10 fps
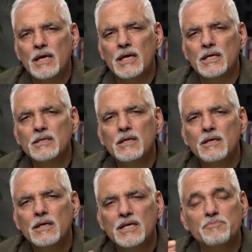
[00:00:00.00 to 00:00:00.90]
in
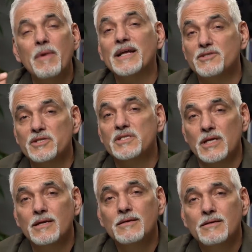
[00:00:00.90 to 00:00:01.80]
his
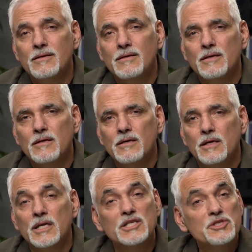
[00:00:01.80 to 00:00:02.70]
majesty,
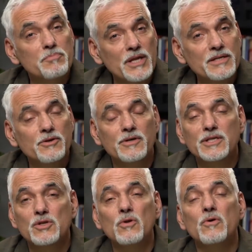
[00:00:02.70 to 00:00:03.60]
in his splendor, in
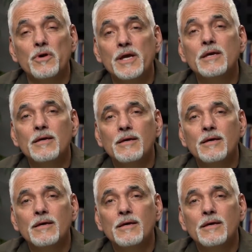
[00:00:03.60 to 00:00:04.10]
his glory.